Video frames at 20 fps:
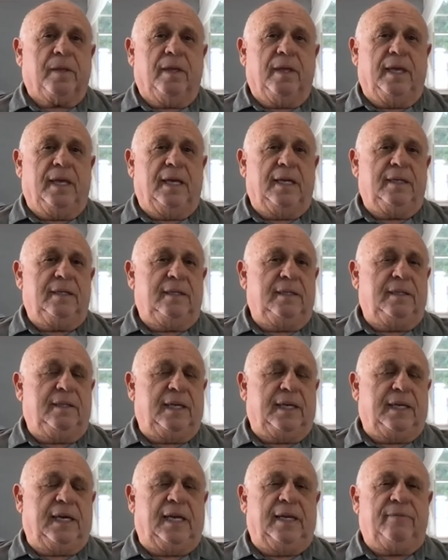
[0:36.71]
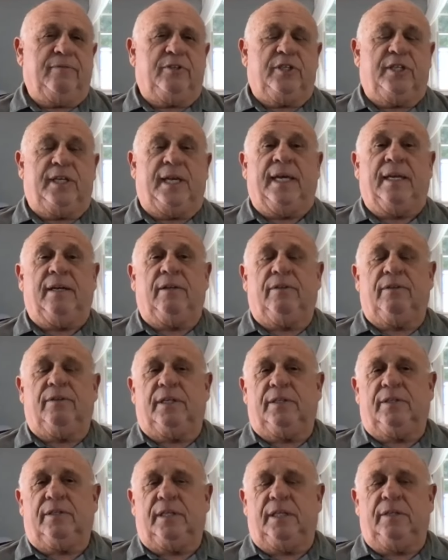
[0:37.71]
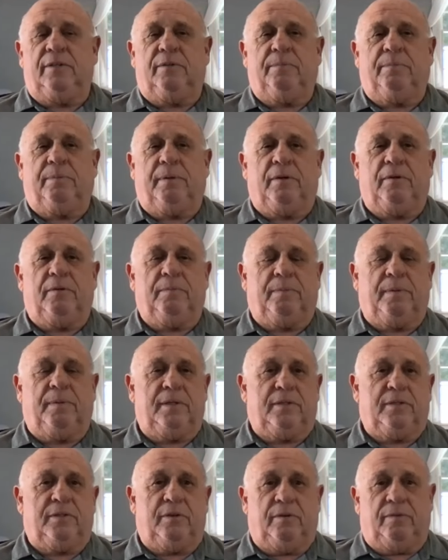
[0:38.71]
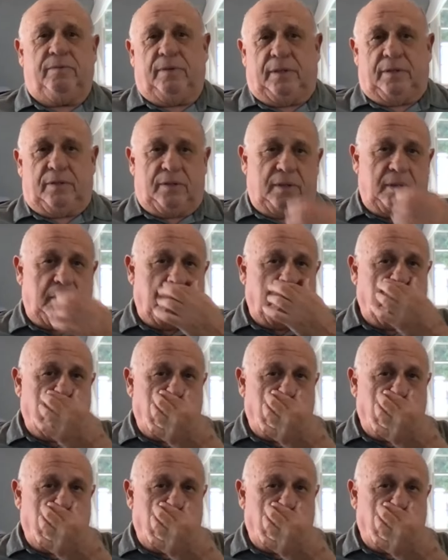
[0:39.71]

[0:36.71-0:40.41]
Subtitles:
And they kind of channel this into Prabhupada's service.